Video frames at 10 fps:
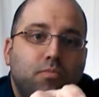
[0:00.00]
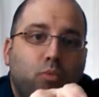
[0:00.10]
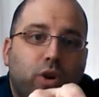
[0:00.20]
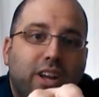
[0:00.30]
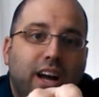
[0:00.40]

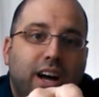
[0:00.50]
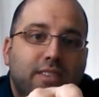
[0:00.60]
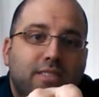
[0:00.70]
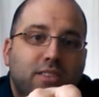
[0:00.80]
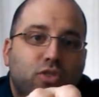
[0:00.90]
more
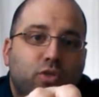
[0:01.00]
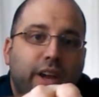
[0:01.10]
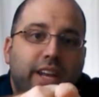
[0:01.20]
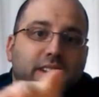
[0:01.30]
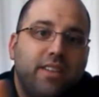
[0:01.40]

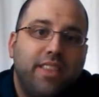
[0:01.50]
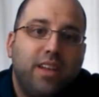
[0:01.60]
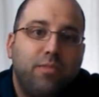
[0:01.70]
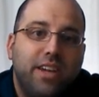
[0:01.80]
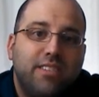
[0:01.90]
concentrated
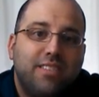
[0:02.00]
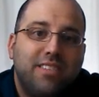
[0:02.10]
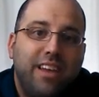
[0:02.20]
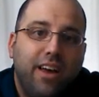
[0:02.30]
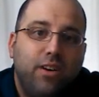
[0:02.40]
than my
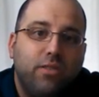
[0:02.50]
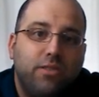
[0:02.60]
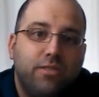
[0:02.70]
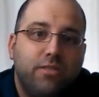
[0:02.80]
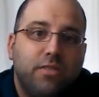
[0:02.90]

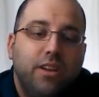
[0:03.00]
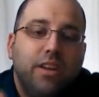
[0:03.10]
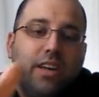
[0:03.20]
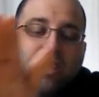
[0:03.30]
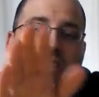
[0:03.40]
cells
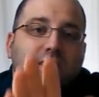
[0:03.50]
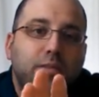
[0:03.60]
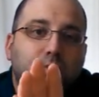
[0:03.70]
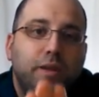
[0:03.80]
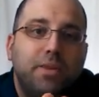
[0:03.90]

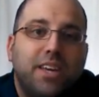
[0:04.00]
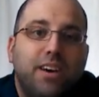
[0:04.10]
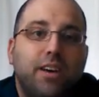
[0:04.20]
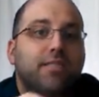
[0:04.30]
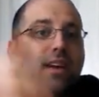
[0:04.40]
simply
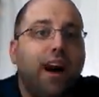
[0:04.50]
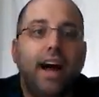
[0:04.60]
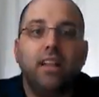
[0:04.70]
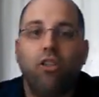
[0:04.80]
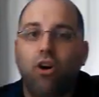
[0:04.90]
because
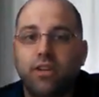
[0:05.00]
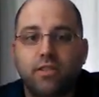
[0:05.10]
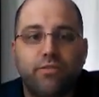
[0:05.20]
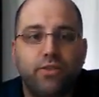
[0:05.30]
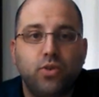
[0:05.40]
I
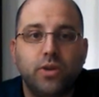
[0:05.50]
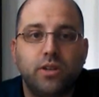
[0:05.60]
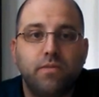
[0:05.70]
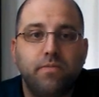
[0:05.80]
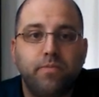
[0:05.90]
lost
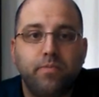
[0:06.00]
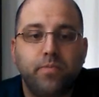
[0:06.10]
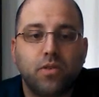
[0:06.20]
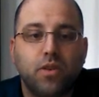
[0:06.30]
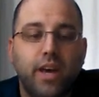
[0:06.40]
fluid,
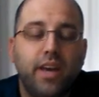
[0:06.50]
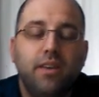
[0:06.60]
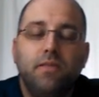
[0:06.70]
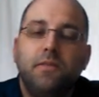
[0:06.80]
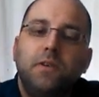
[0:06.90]
okay?